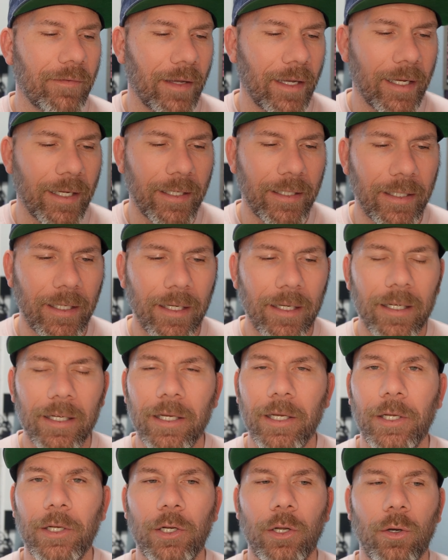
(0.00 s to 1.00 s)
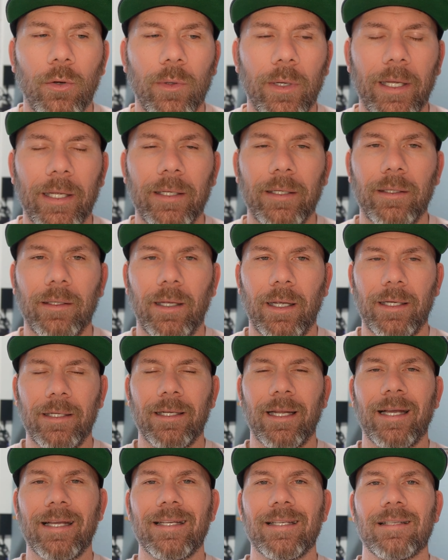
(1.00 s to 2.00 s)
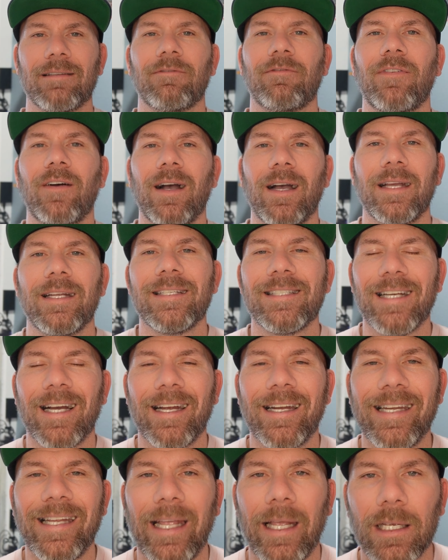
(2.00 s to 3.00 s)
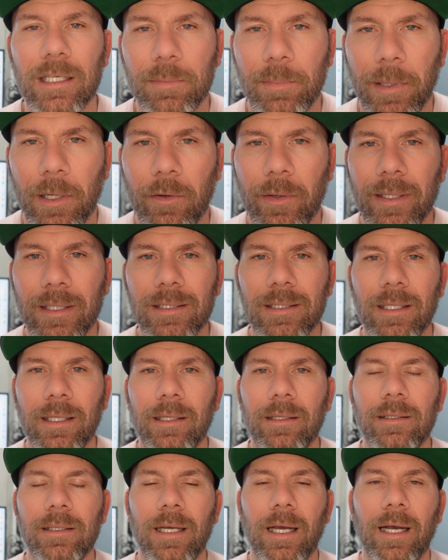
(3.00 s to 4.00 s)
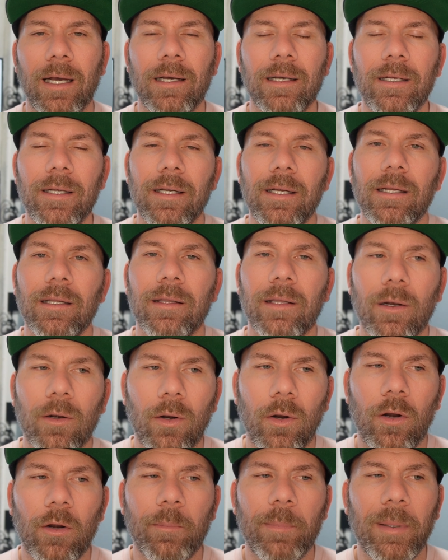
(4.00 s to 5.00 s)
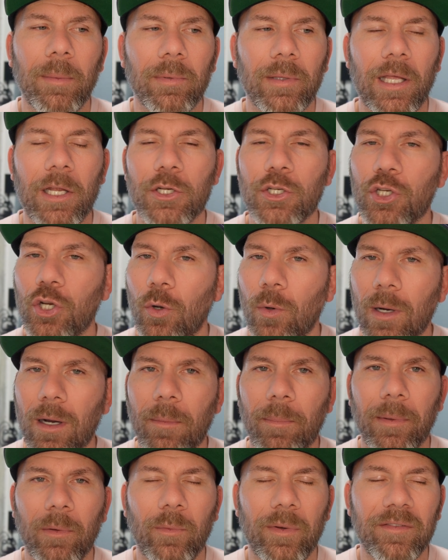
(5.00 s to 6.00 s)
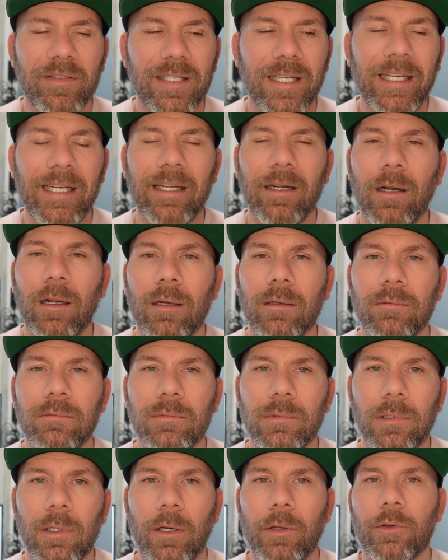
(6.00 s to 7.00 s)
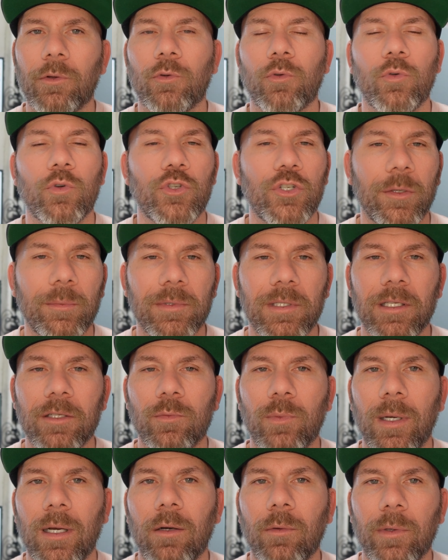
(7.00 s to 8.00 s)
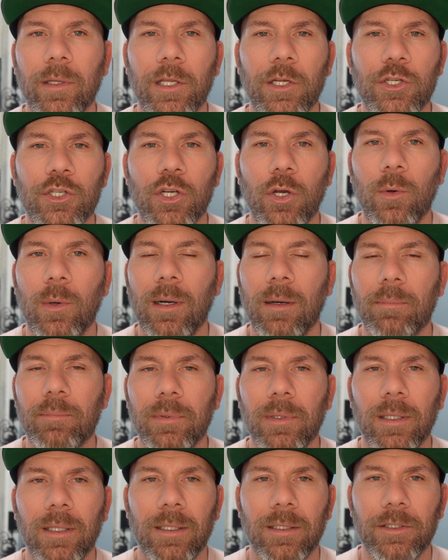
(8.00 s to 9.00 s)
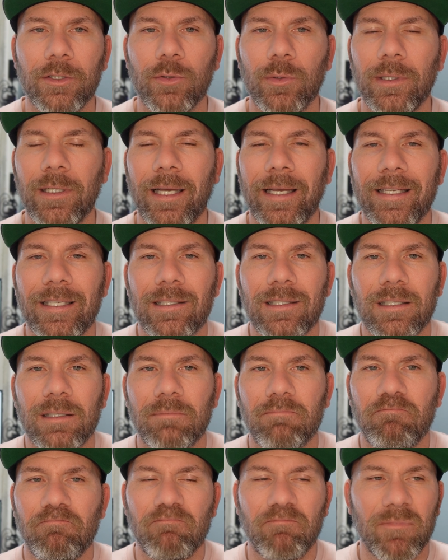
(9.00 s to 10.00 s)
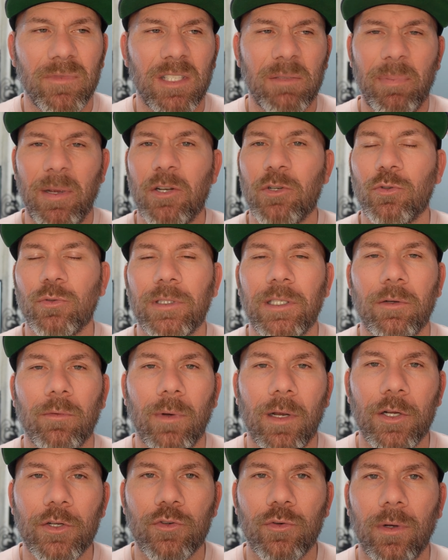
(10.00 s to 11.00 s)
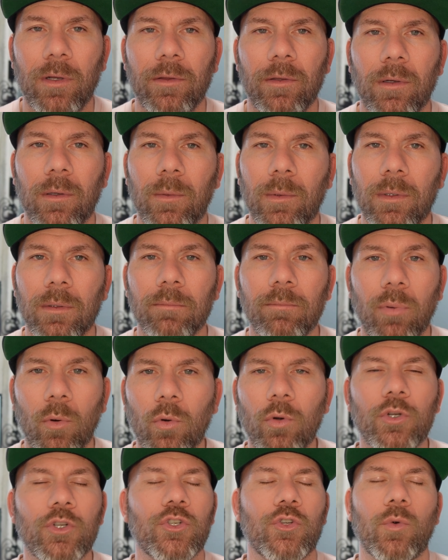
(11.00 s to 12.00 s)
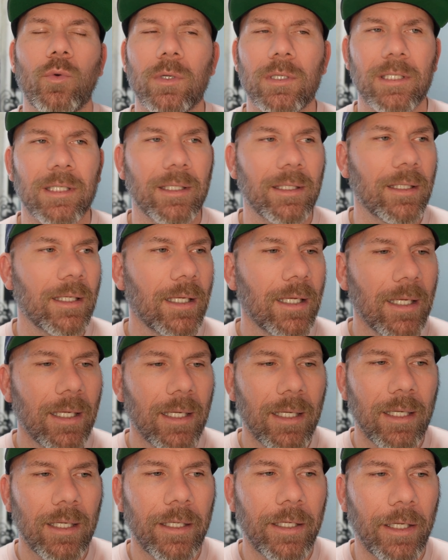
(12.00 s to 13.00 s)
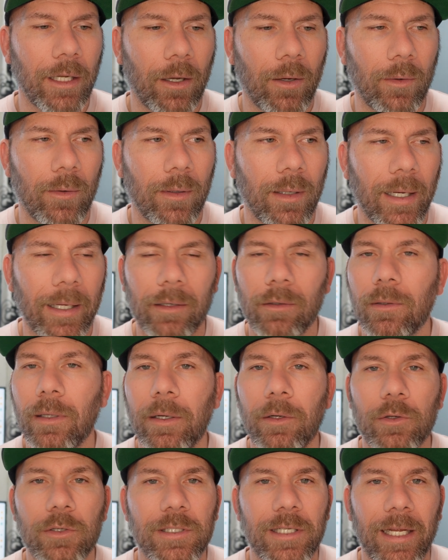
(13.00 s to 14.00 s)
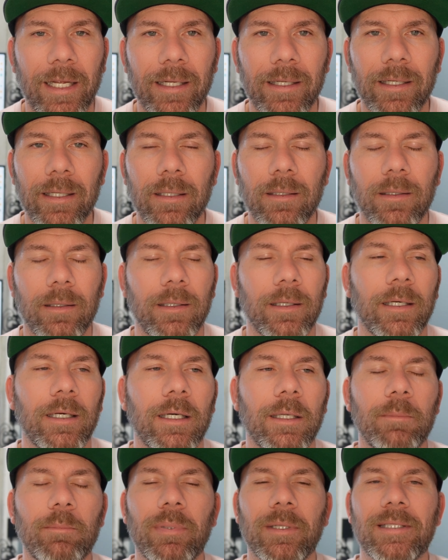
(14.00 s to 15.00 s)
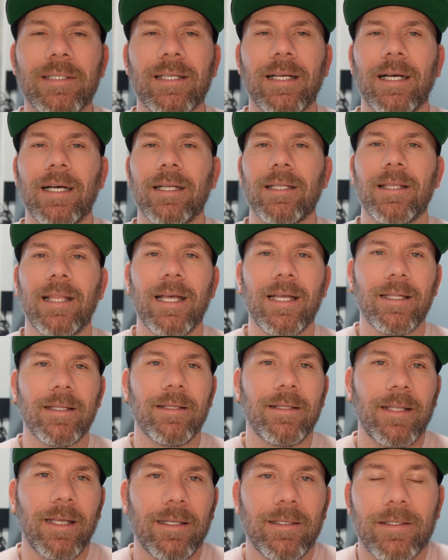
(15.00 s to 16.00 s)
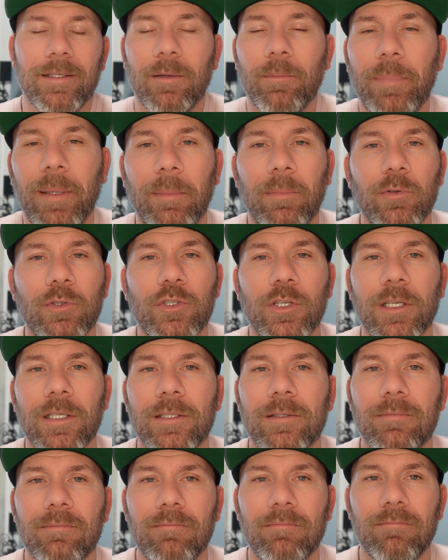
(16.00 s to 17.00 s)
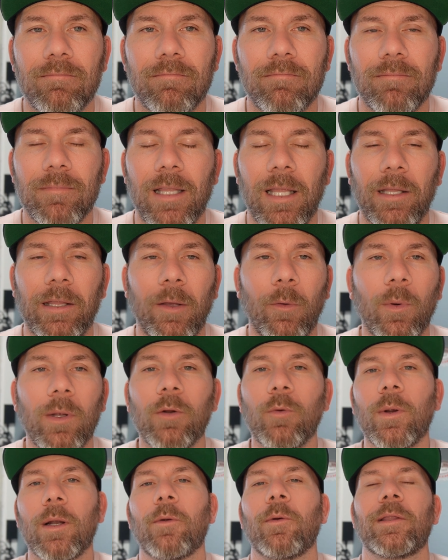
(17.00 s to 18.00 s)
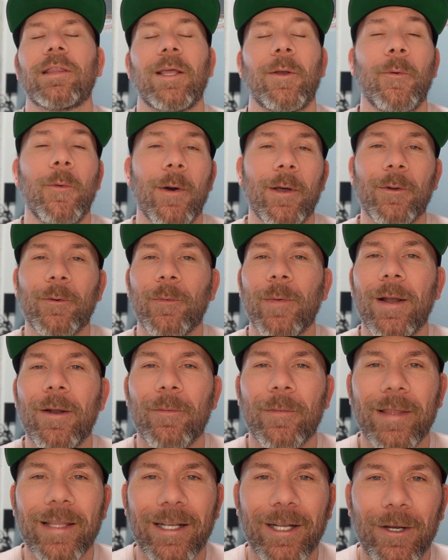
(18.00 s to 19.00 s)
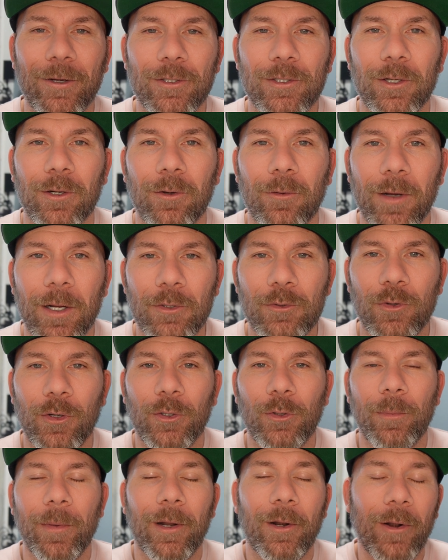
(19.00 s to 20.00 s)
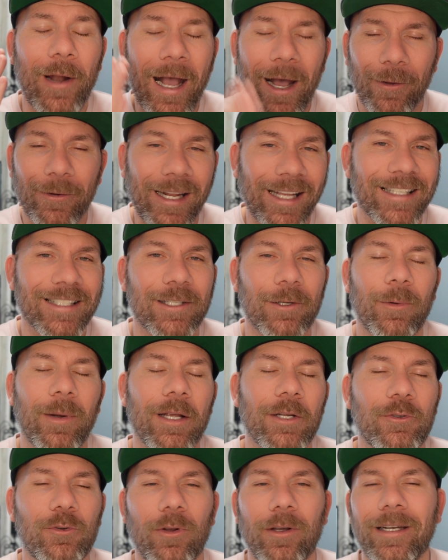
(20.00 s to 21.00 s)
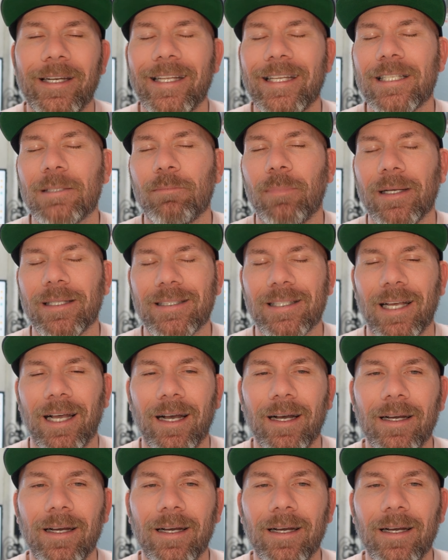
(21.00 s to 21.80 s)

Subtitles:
a, you know, a nice fine dining experience, and there are people that show up, and we've seen it on other cruise ships as well, where they show up to a nice specialty restaurant and they're wearing board shorts, and you know, I don't understand it, but that some people just, they want to wear what they want to wear when they go to a restaurant, no matter how nice the restaurant is. But